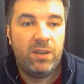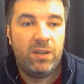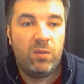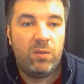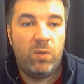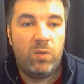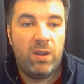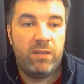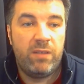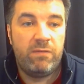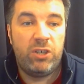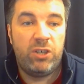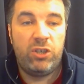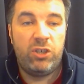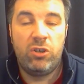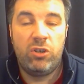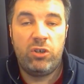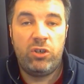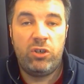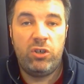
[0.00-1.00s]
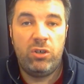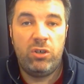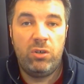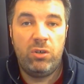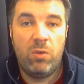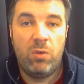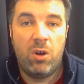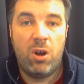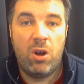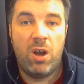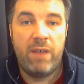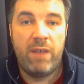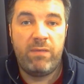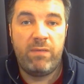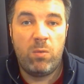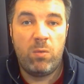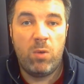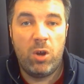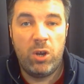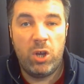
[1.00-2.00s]
whether it's just you or
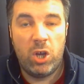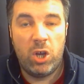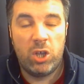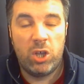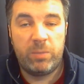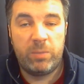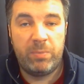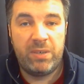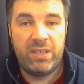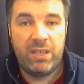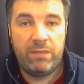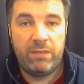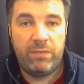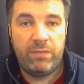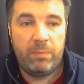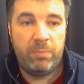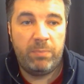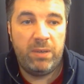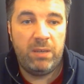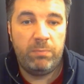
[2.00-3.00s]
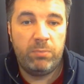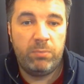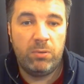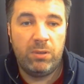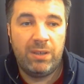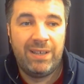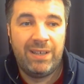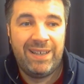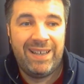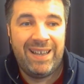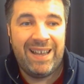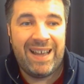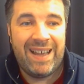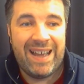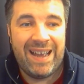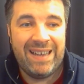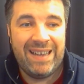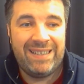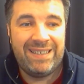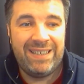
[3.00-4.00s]
everyone or specific people.
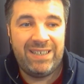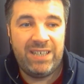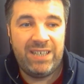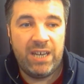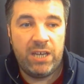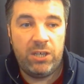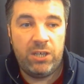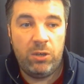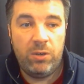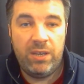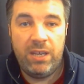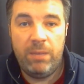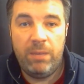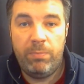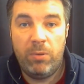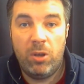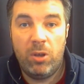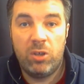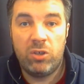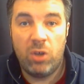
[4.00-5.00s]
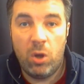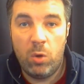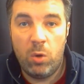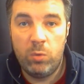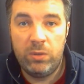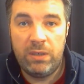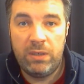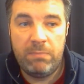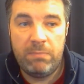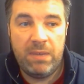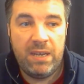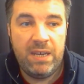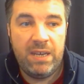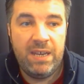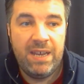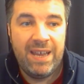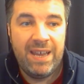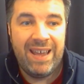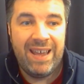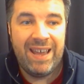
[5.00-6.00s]
I suggest you keep it as only me,
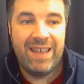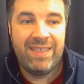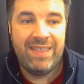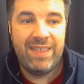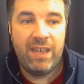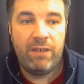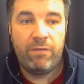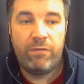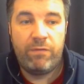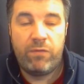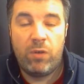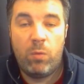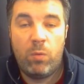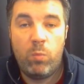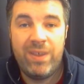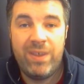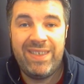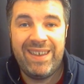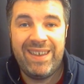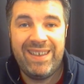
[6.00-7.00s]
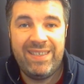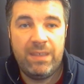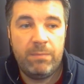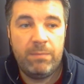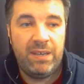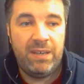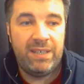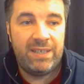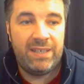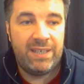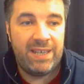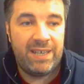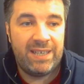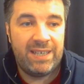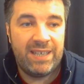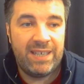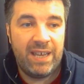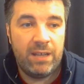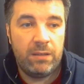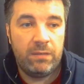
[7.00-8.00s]
and then from within the meeting
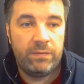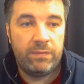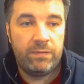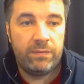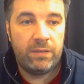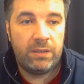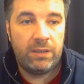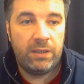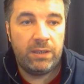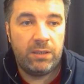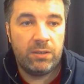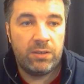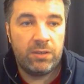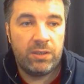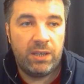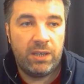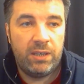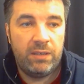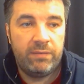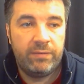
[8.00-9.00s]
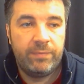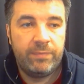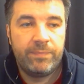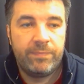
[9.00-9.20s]
itself, click on save.